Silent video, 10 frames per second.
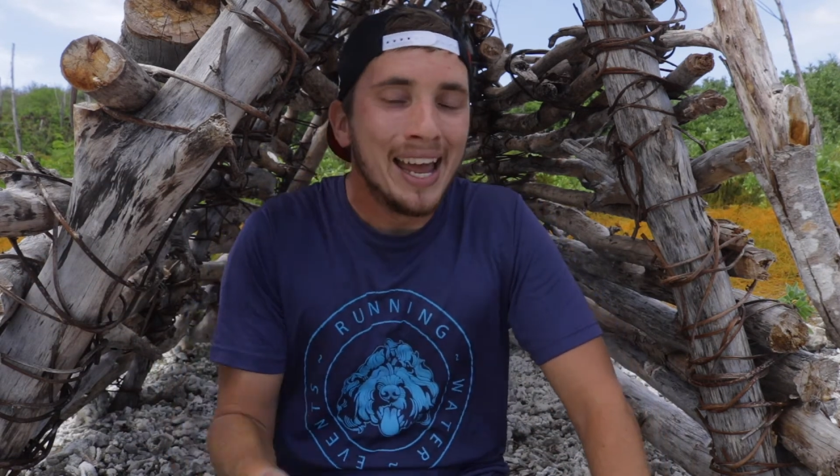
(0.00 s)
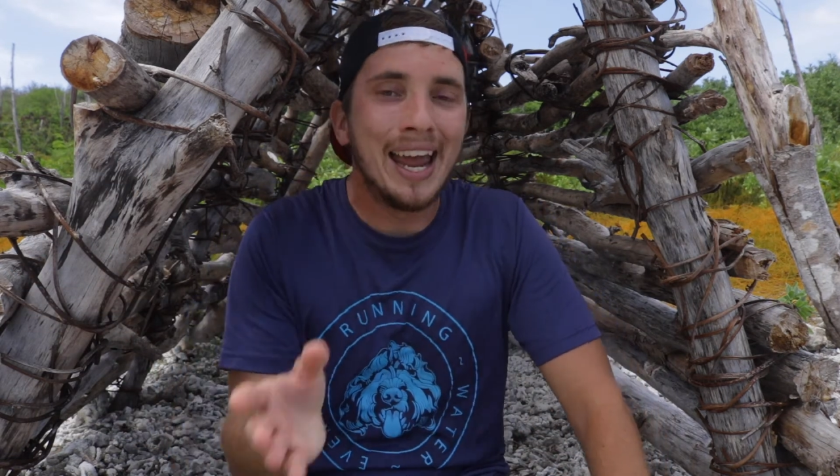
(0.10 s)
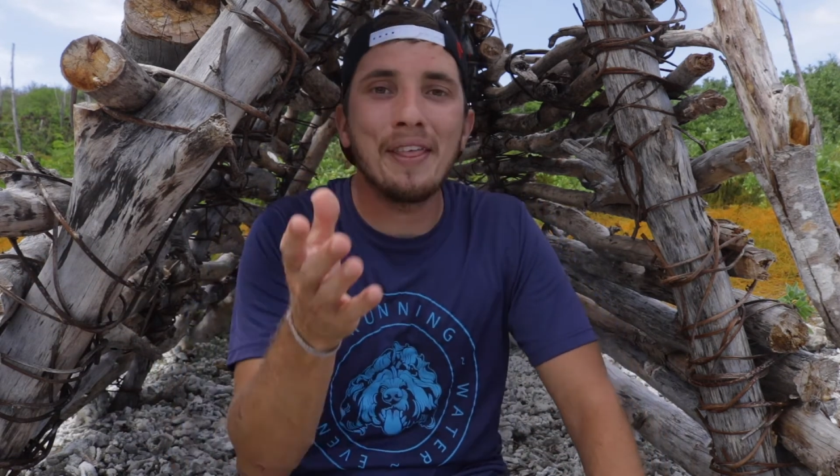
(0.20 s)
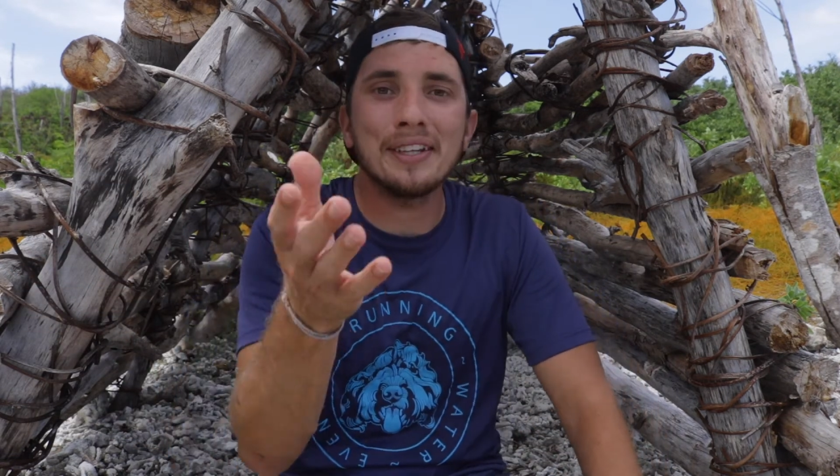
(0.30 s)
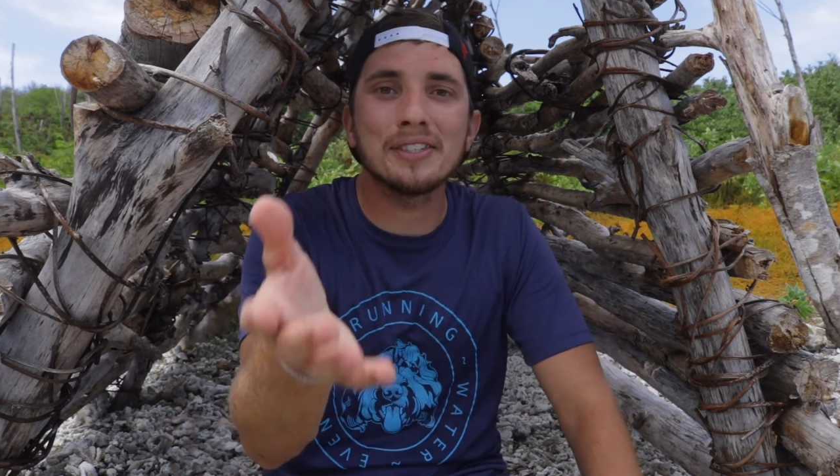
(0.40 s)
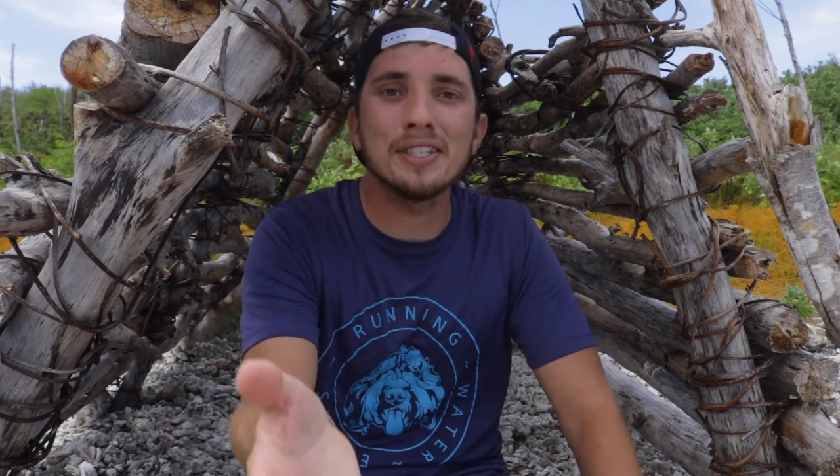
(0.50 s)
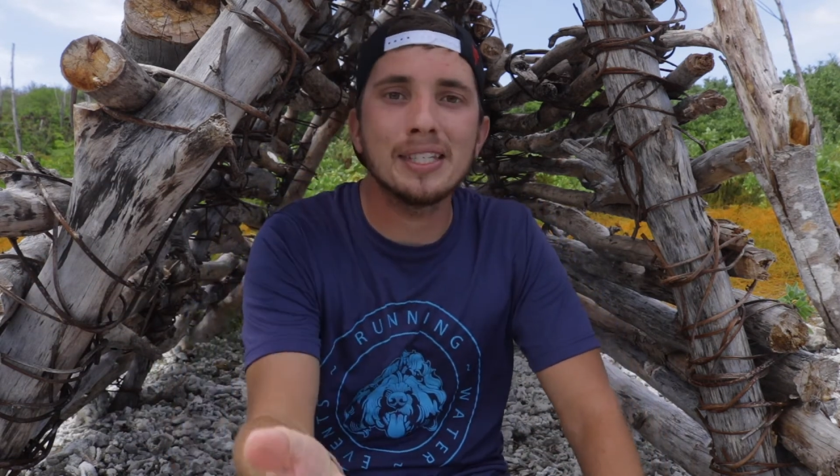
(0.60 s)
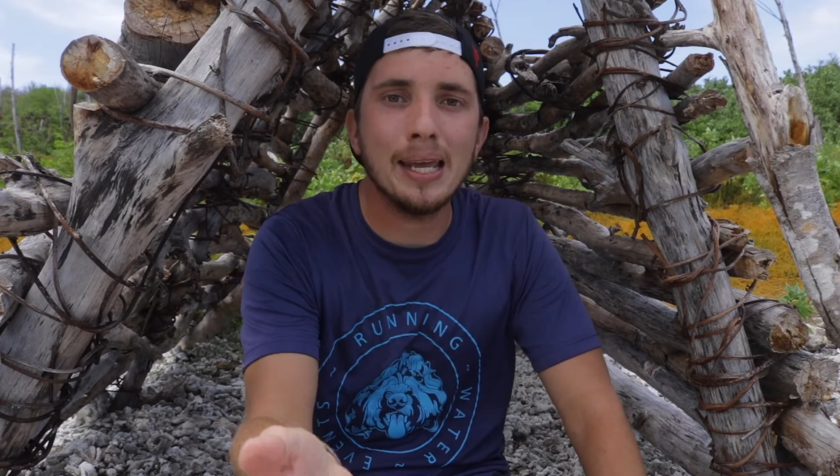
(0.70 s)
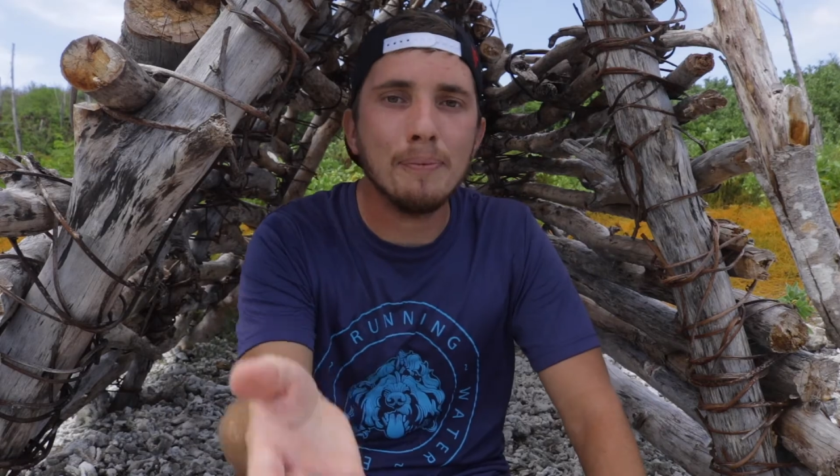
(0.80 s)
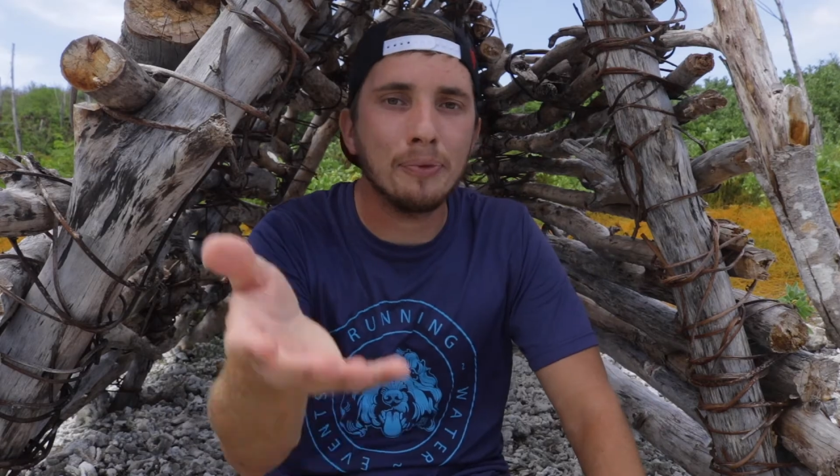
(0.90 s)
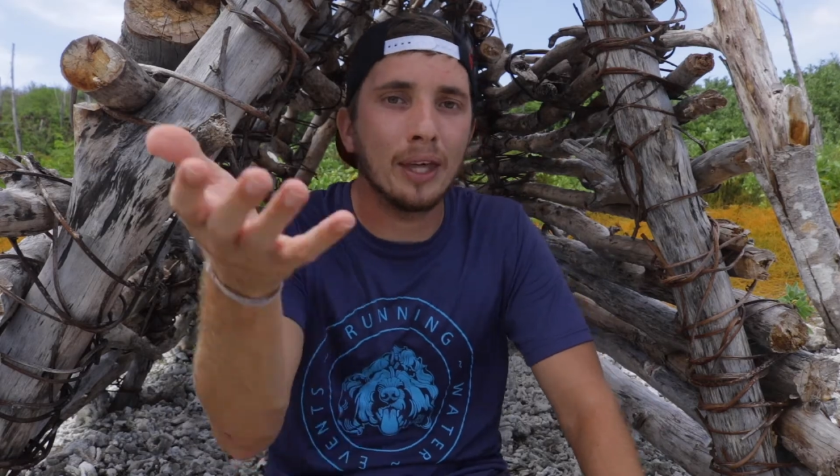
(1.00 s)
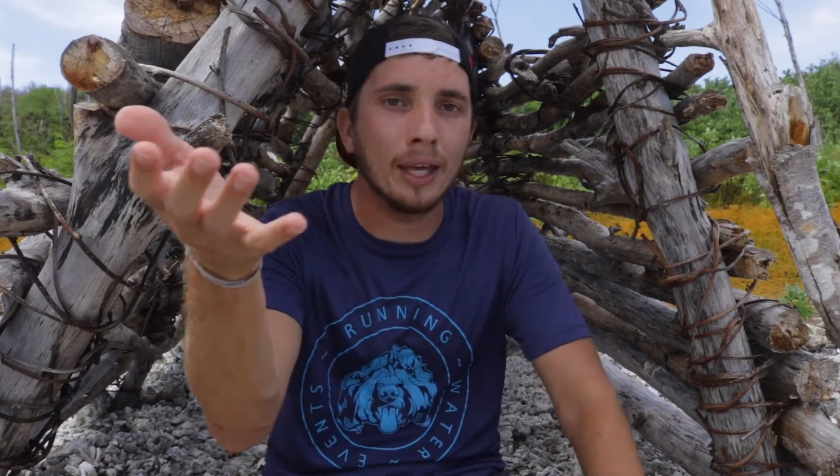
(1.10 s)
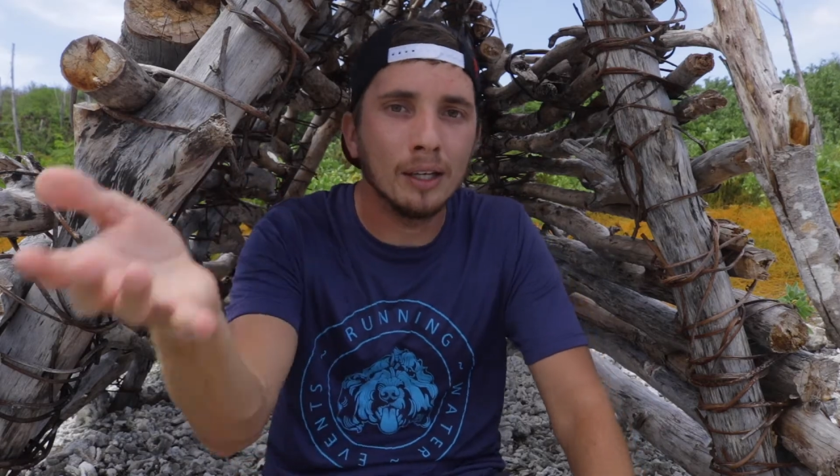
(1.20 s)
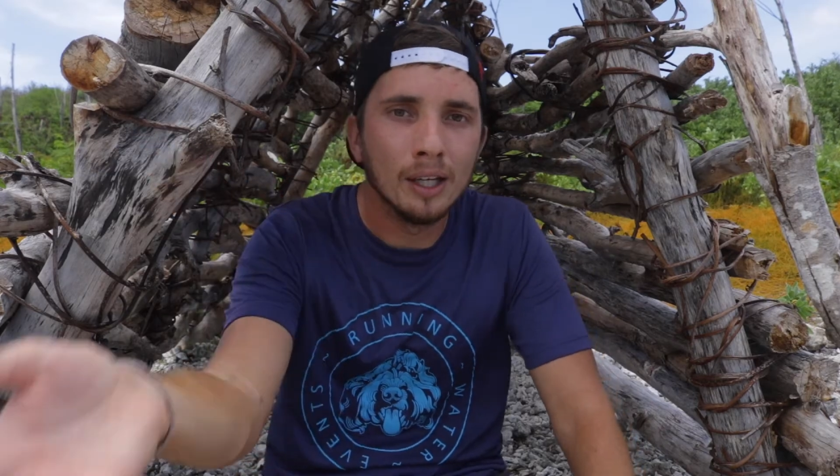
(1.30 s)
And that's the same thing